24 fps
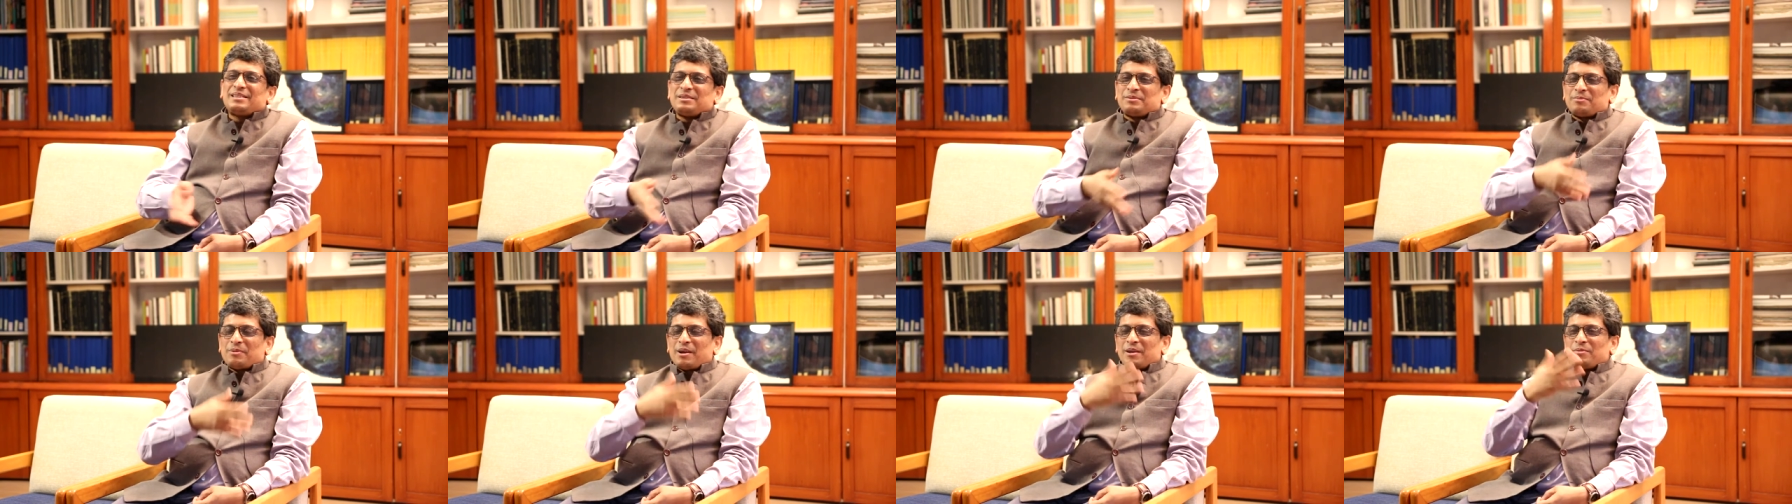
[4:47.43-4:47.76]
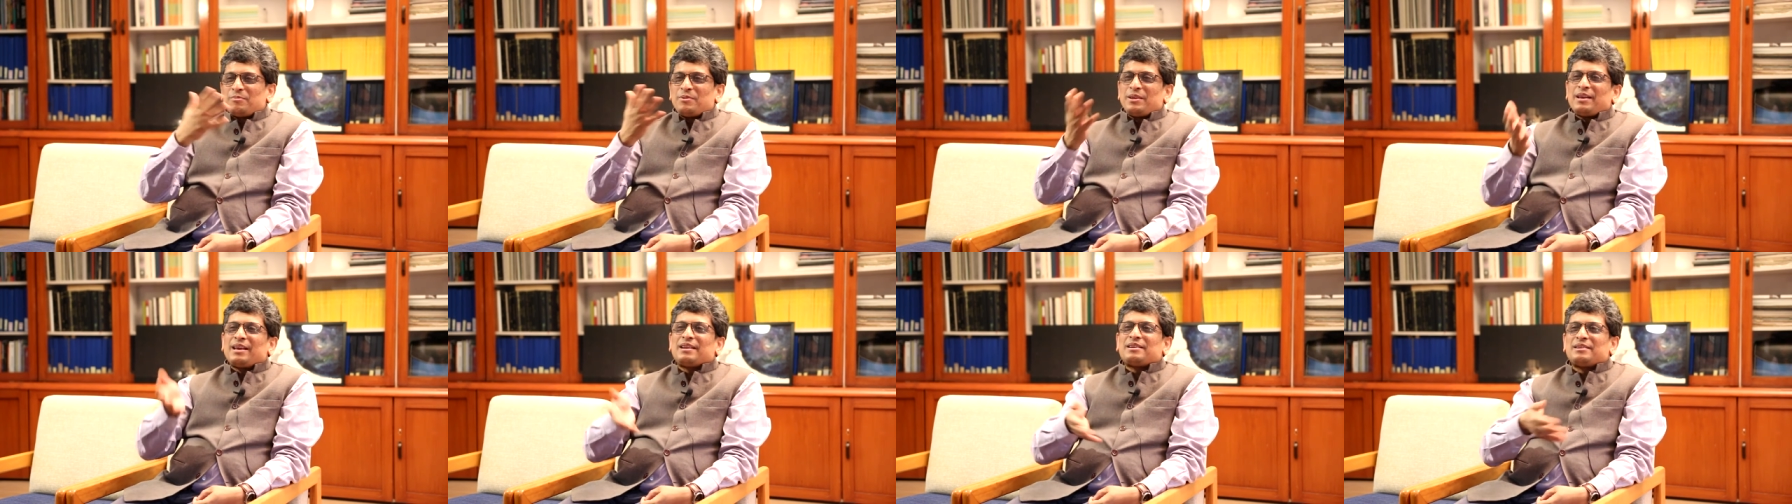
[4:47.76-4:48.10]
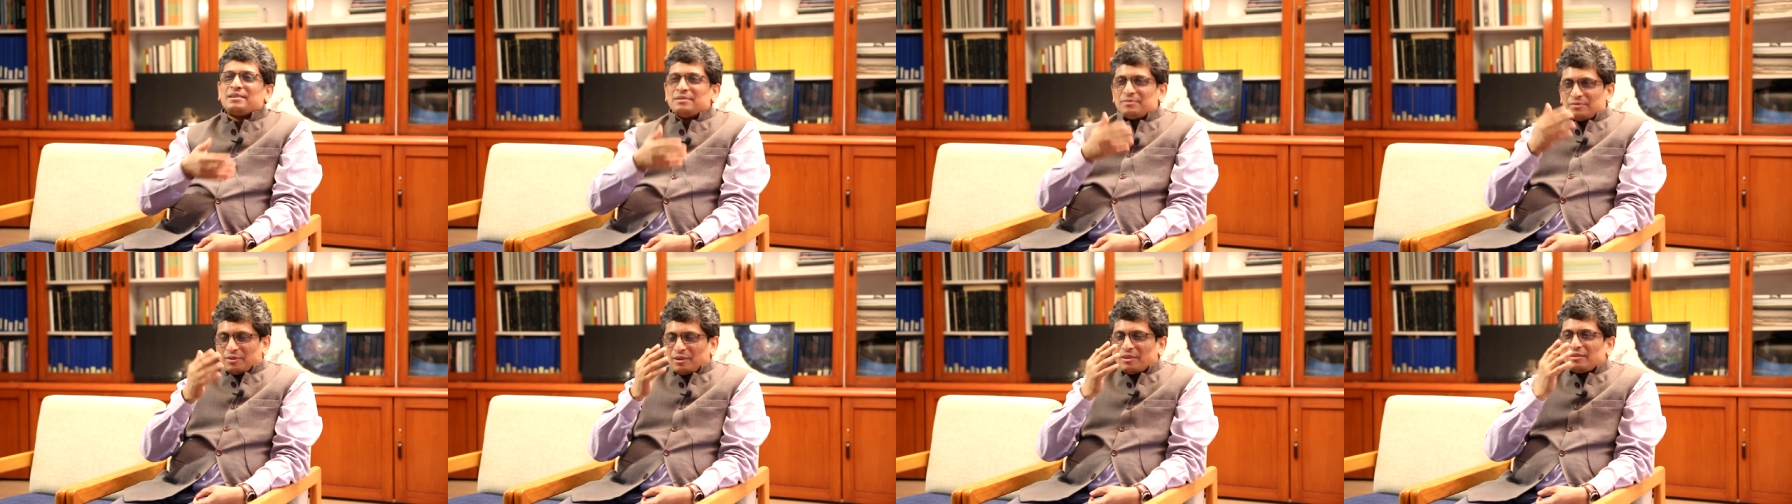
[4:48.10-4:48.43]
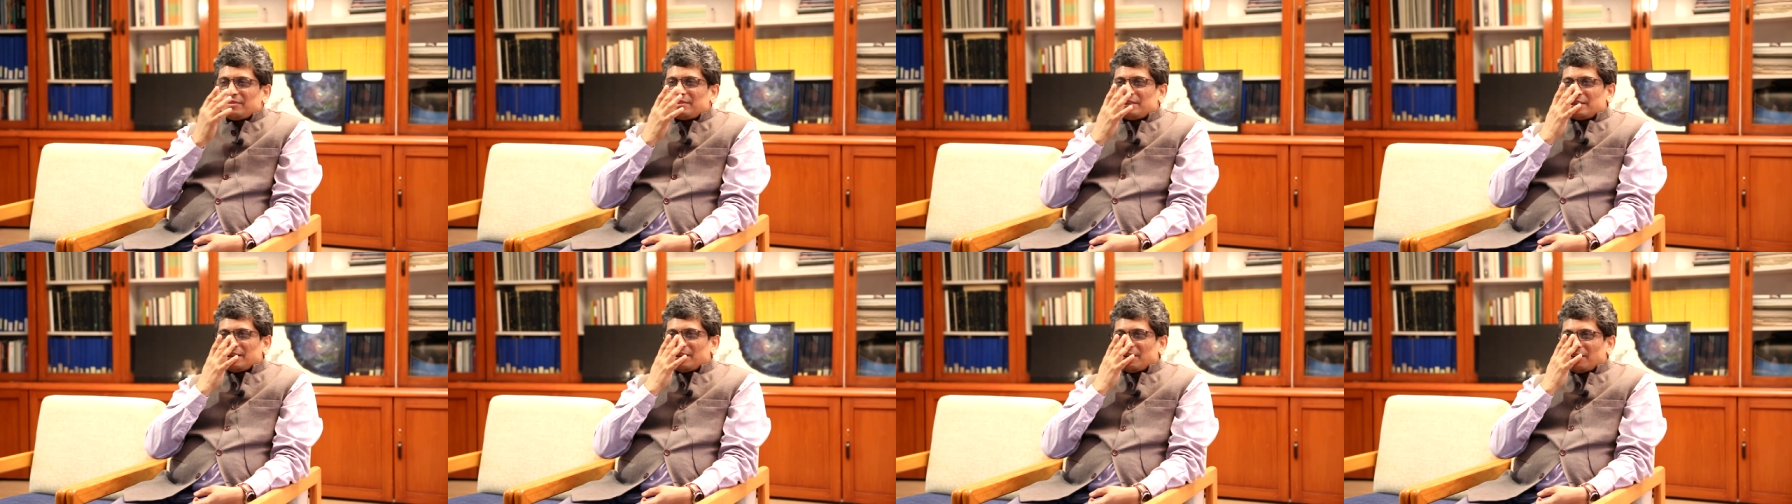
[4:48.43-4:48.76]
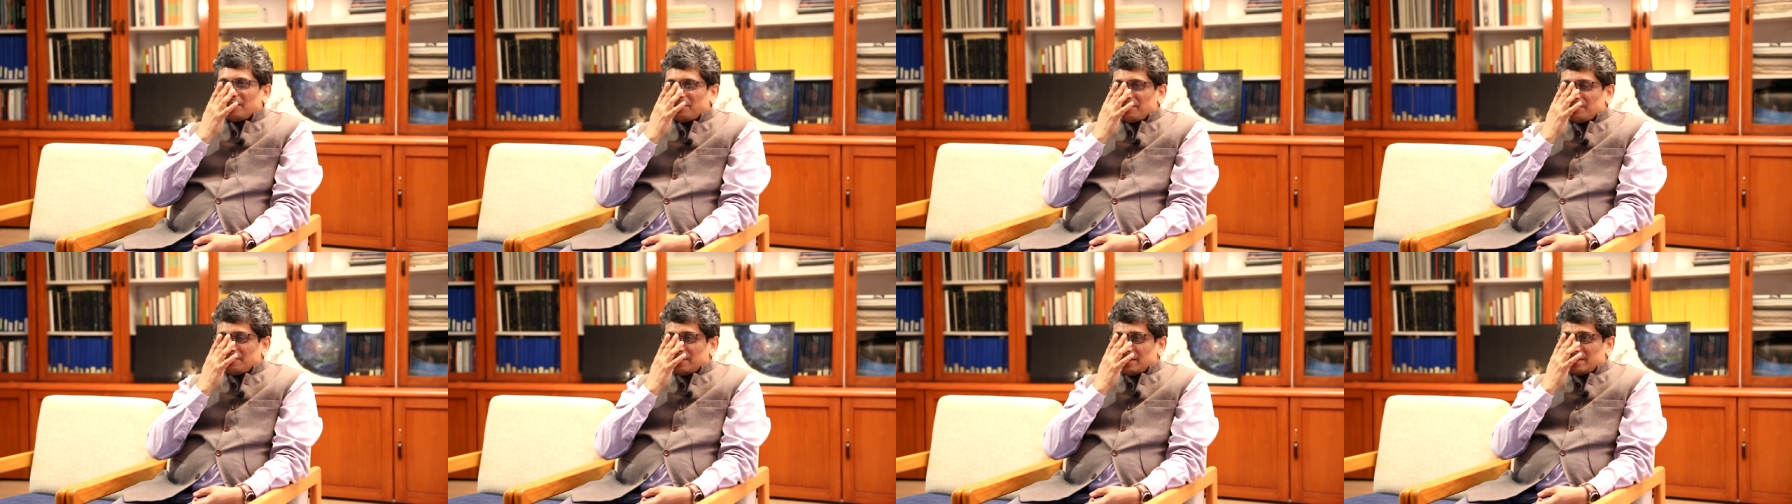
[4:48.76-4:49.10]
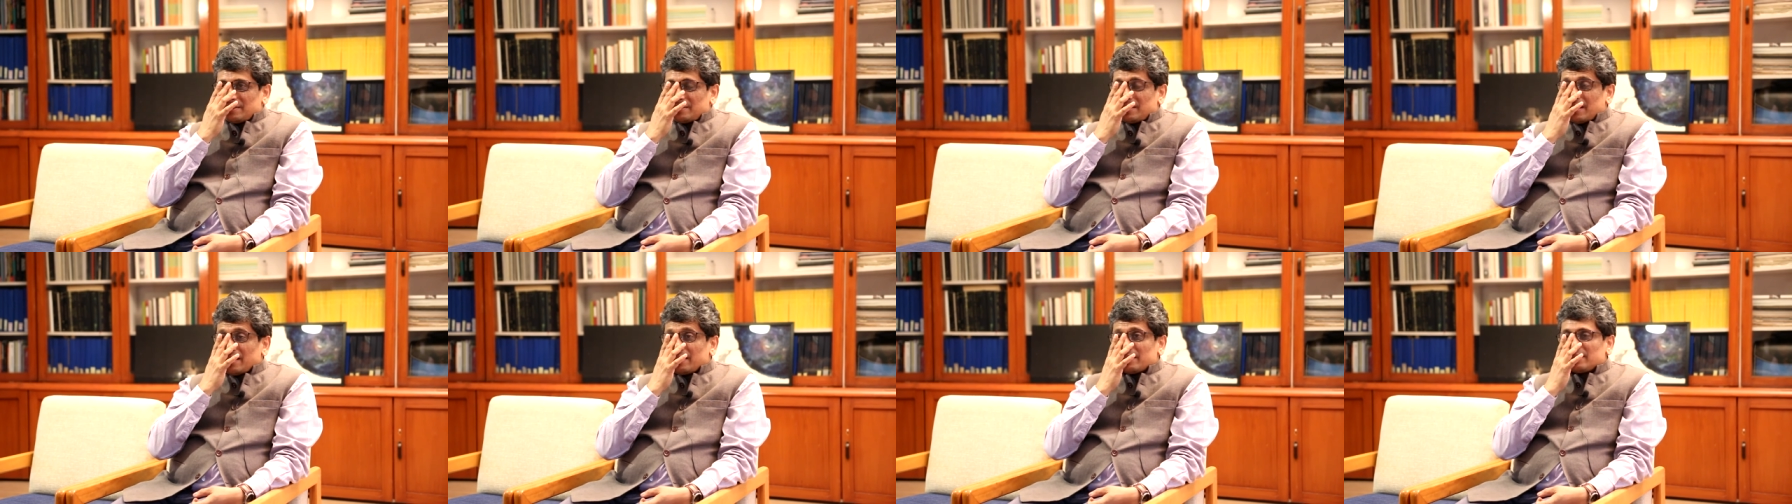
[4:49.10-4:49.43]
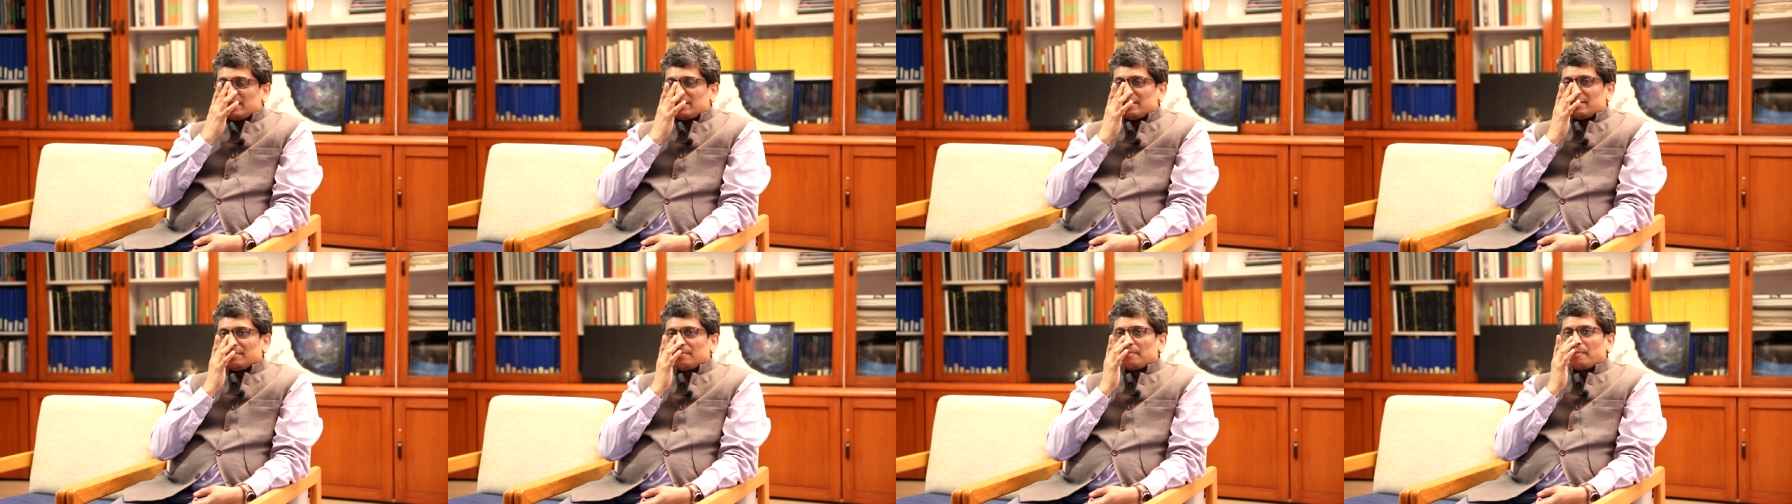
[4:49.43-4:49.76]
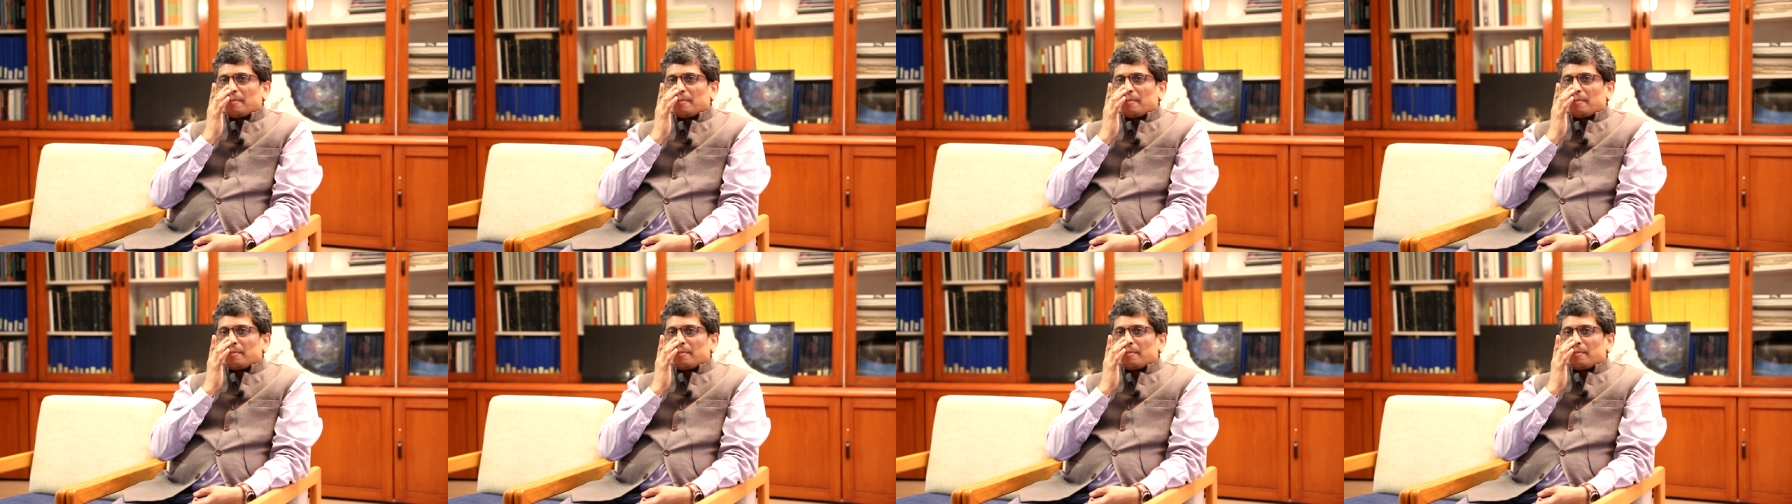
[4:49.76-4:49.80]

is why we get involved in a lot of these things.